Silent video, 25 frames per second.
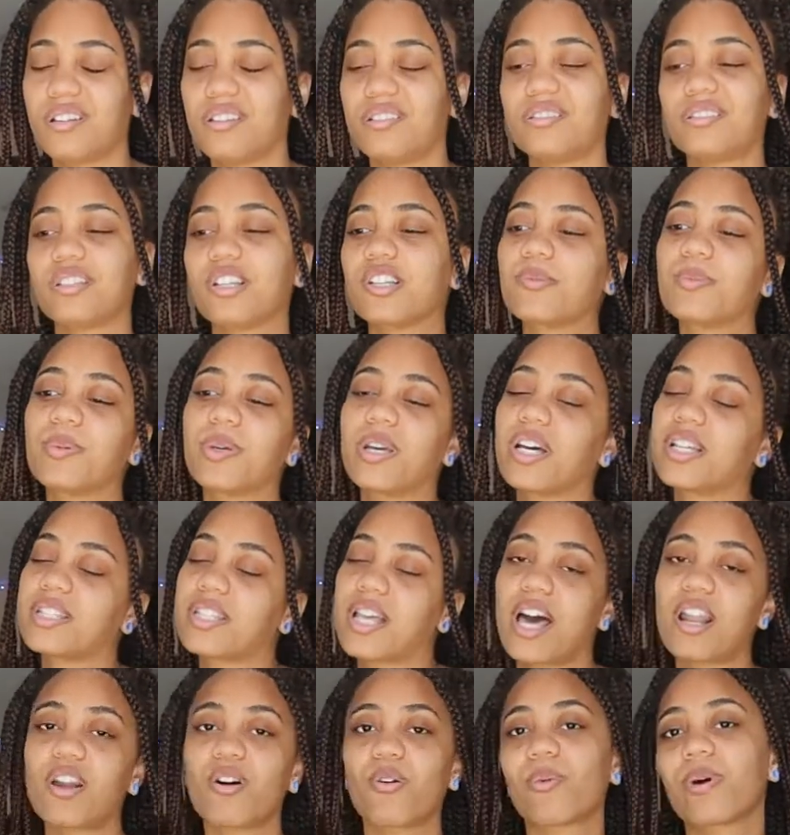just because
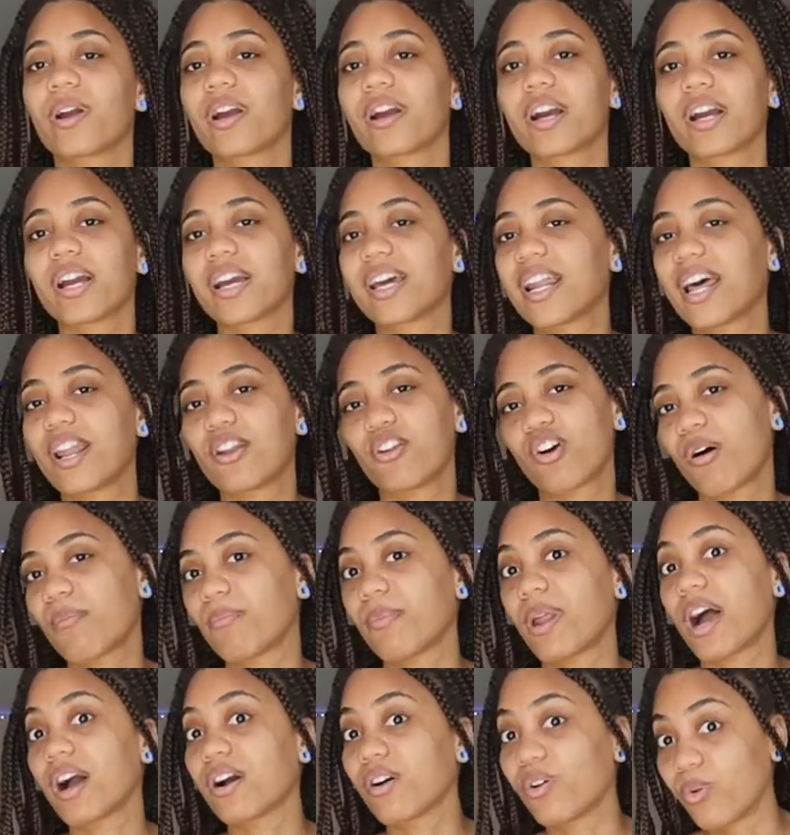I don't wear it and I know I'm
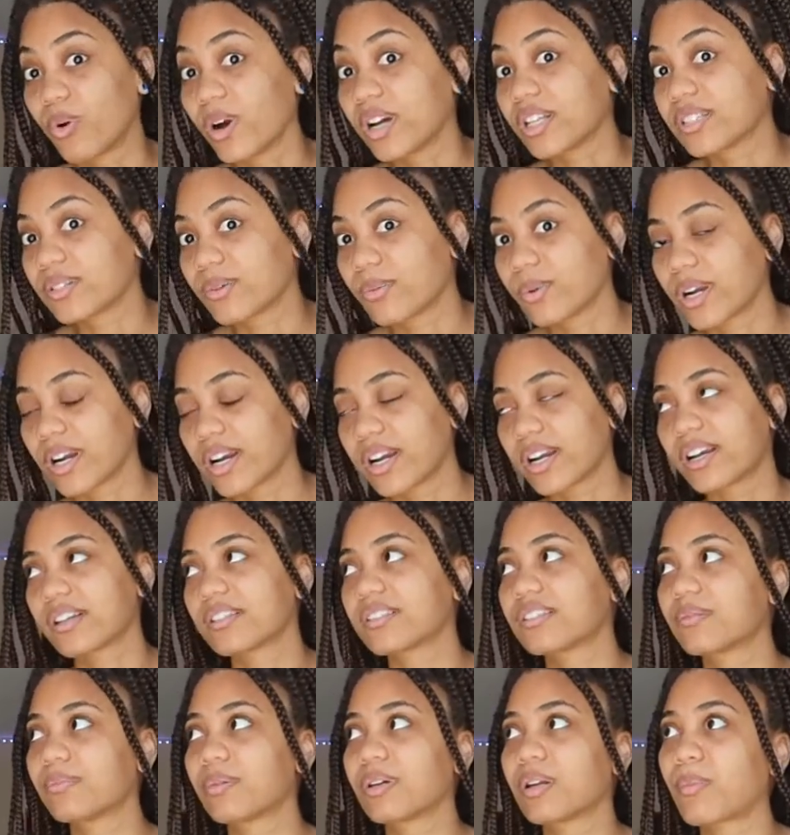not going to wear it because
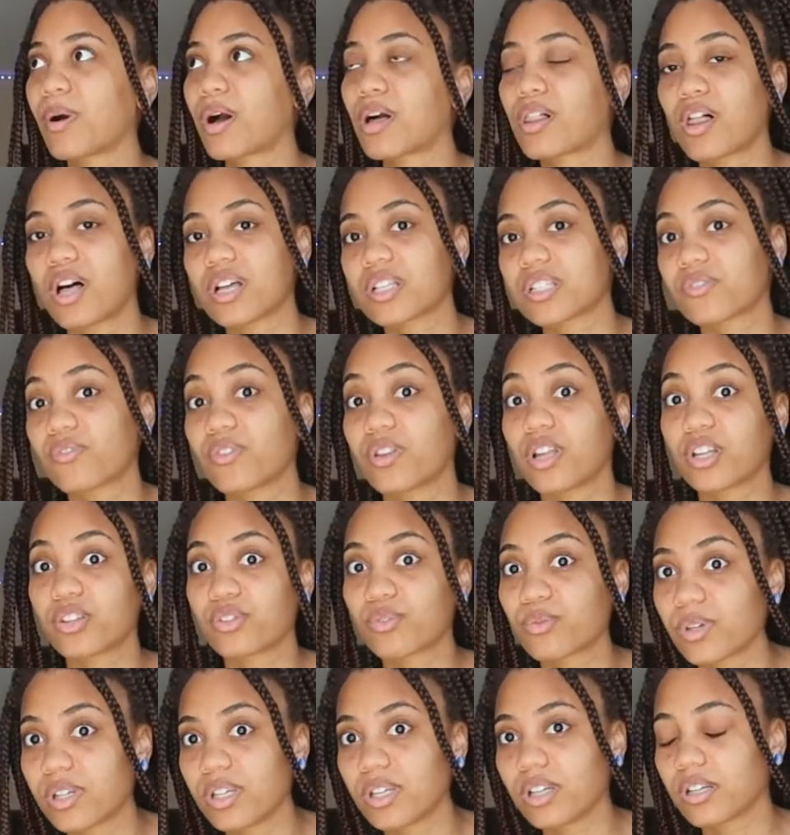it's been in my closet for like
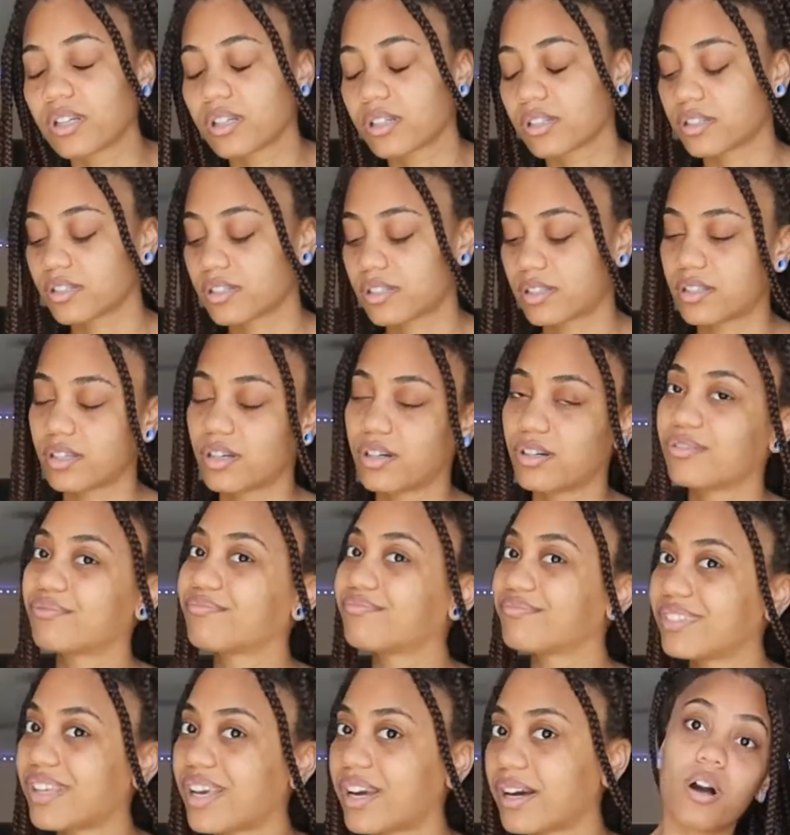3 years. So
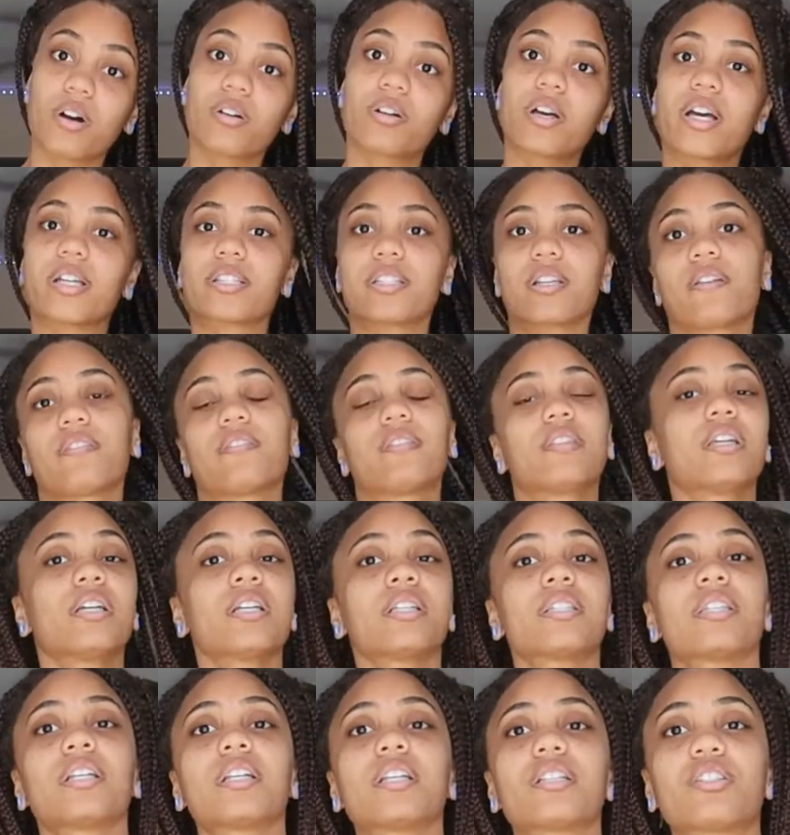yeah. Okay, so
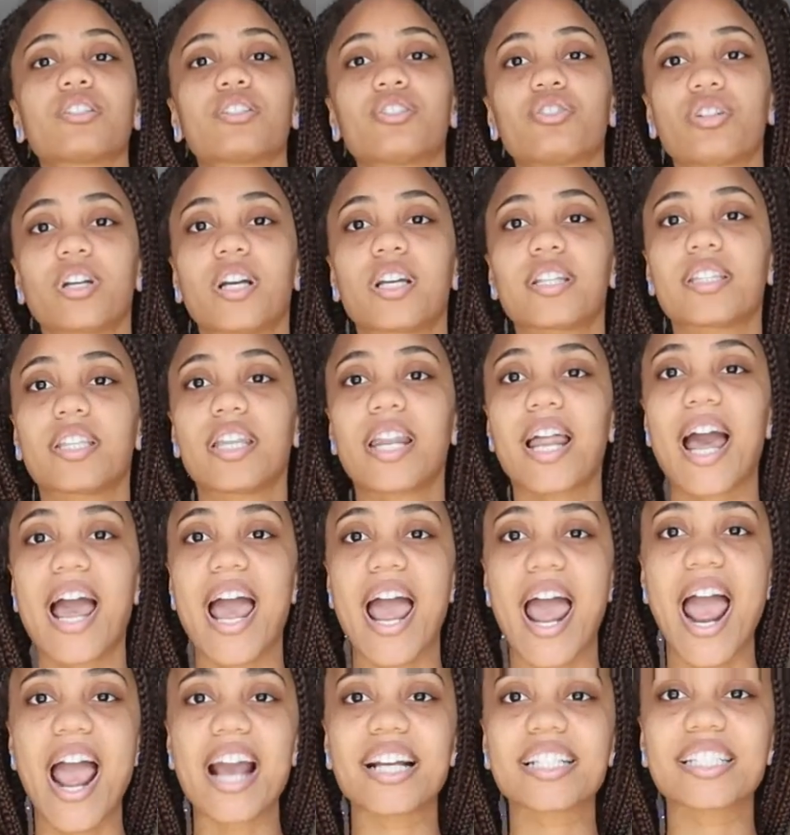this is a dress that I
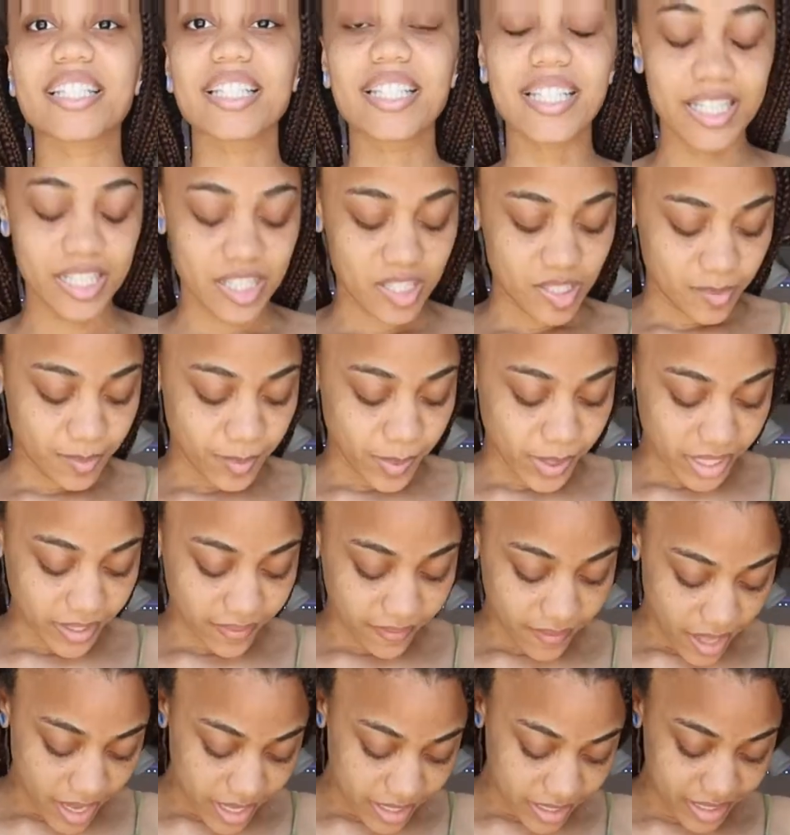actually spent
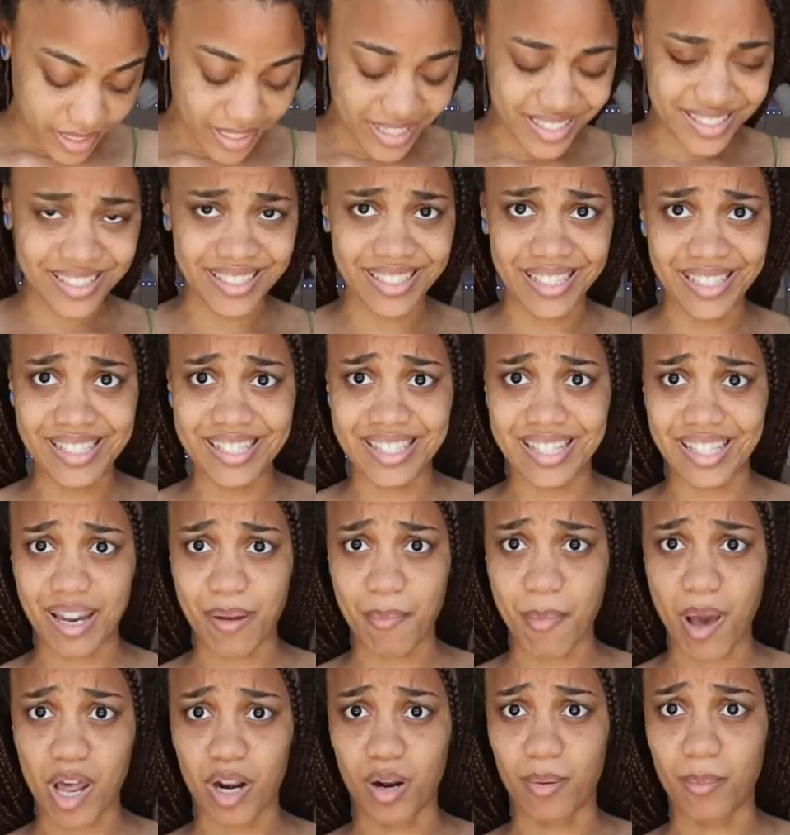like a decent
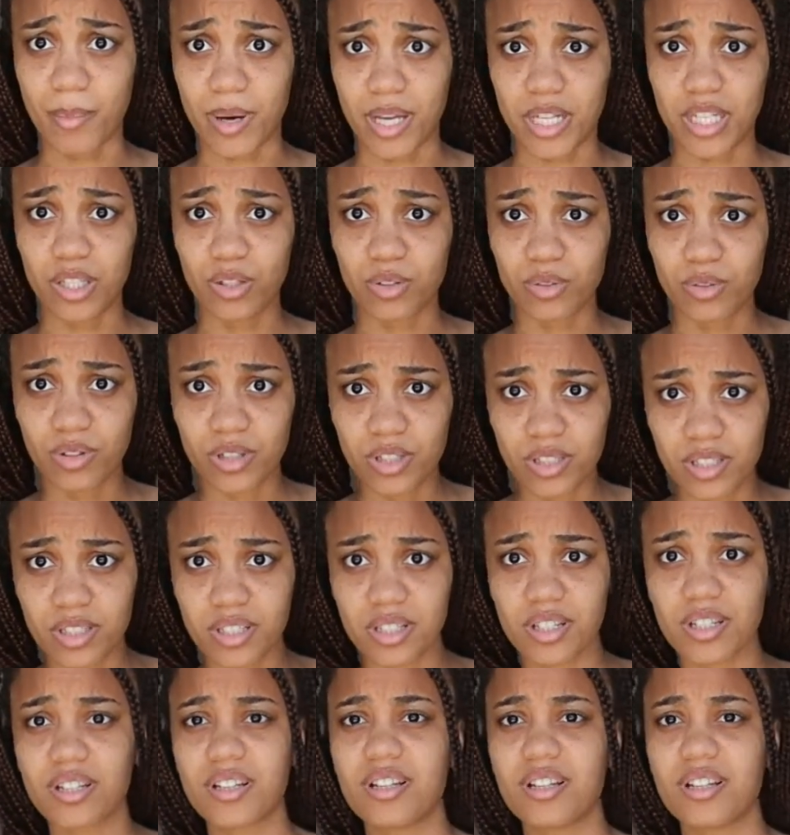amount of money on,